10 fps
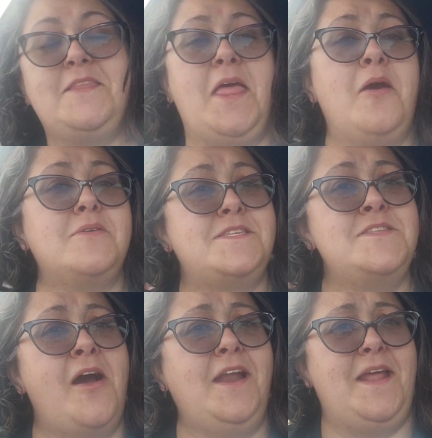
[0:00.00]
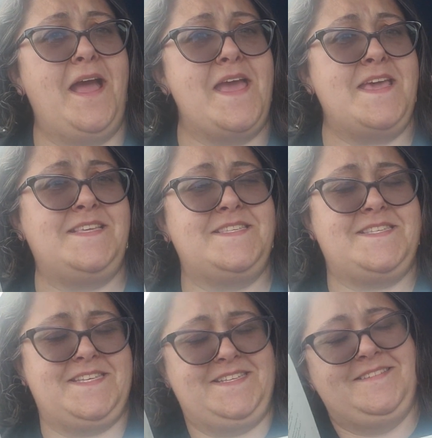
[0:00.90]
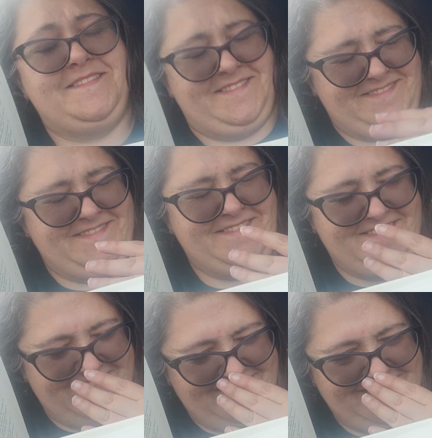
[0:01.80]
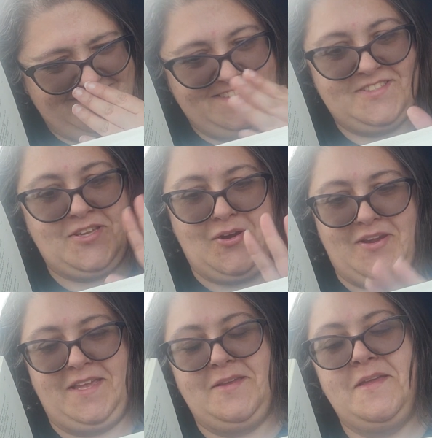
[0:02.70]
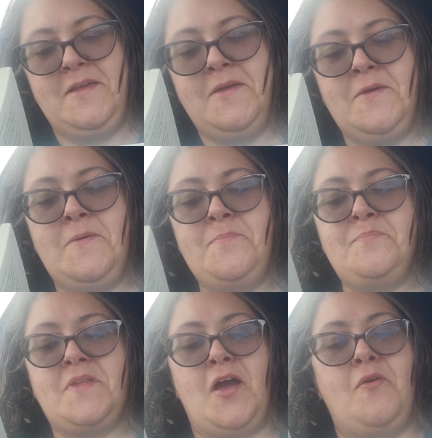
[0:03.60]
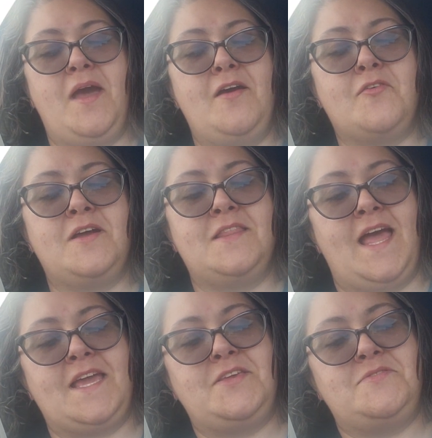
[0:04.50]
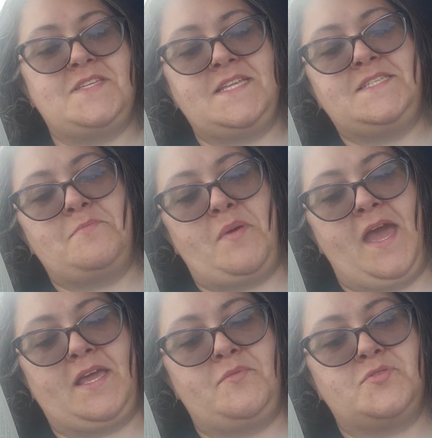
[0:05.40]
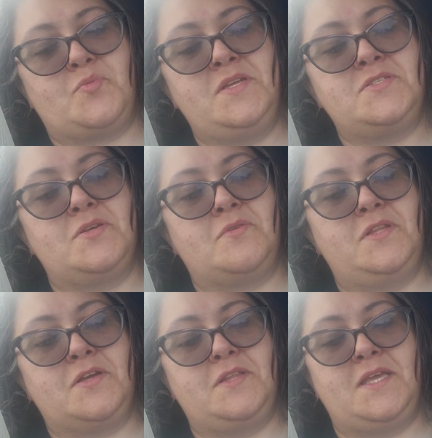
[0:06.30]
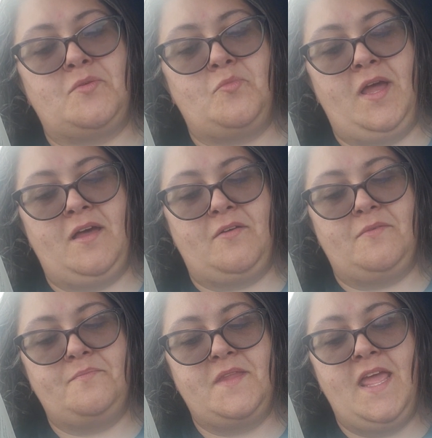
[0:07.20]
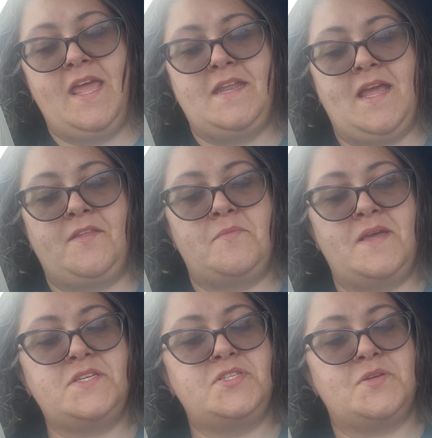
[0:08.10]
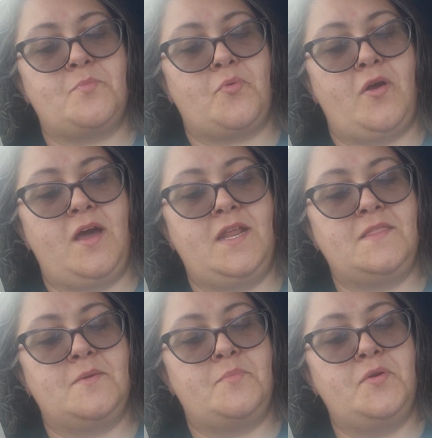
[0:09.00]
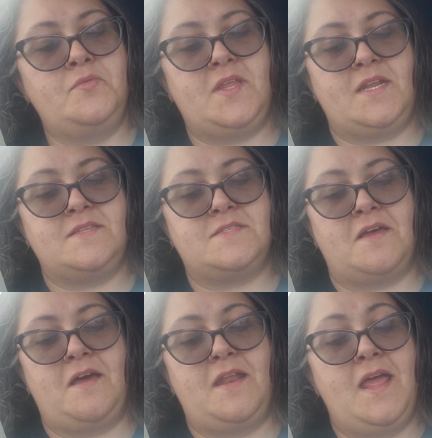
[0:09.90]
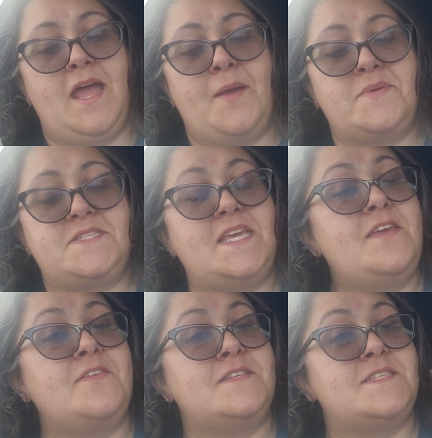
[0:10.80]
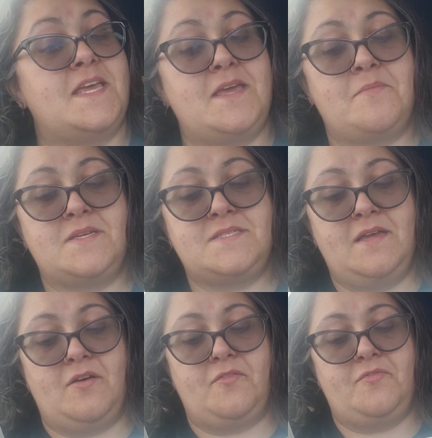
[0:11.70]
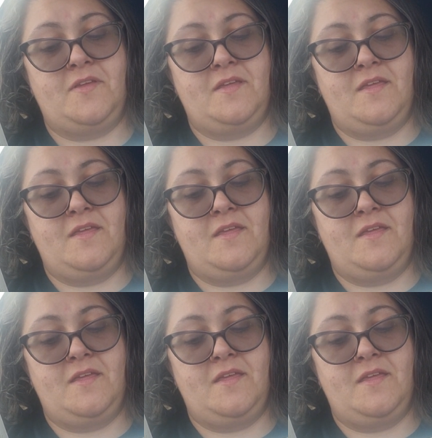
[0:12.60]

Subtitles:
That was not nice. Sorry. Oh, ever alack, you sent it back. It was written so clearly and well. Now the message it brought and the boon that it sought, I must even say it myself.